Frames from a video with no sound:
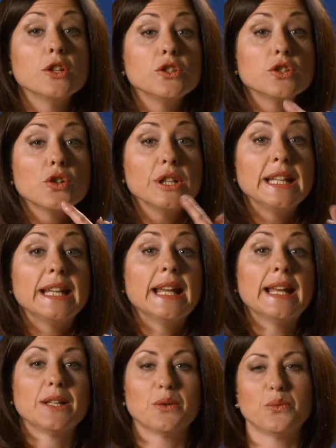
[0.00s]
joining
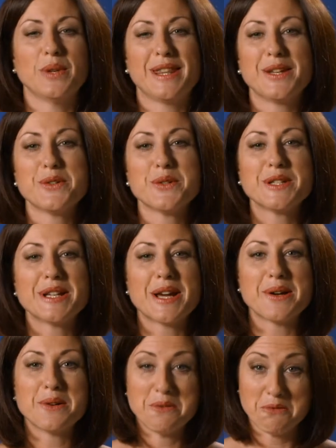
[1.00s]
in with the
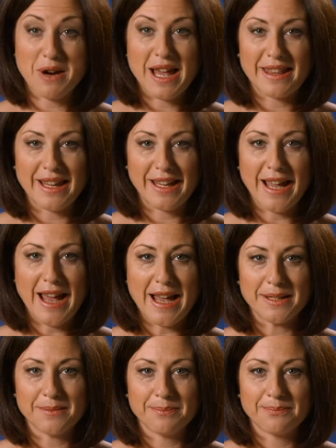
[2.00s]
audio where they
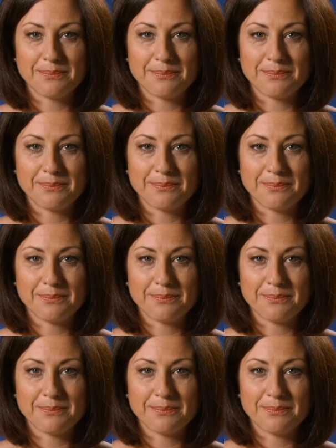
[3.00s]
can.